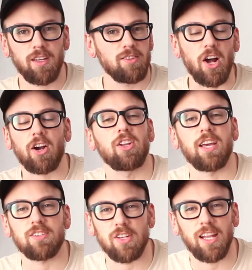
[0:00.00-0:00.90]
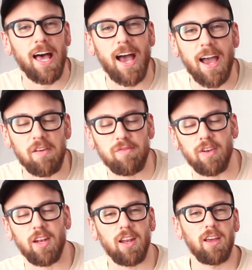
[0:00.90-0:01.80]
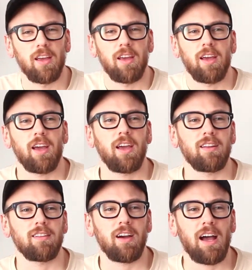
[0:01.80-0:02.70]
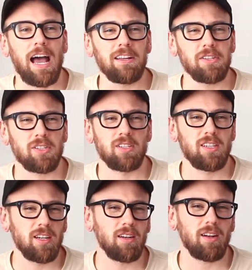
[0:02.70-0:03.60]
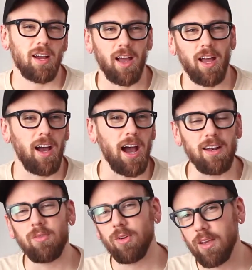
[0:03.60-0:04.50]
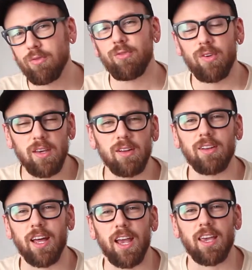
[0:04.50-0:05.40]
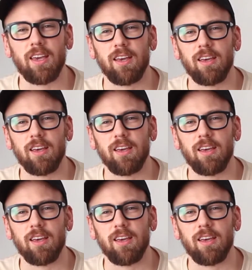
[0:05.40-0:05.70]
Ducklings alive, and I didn't really feel like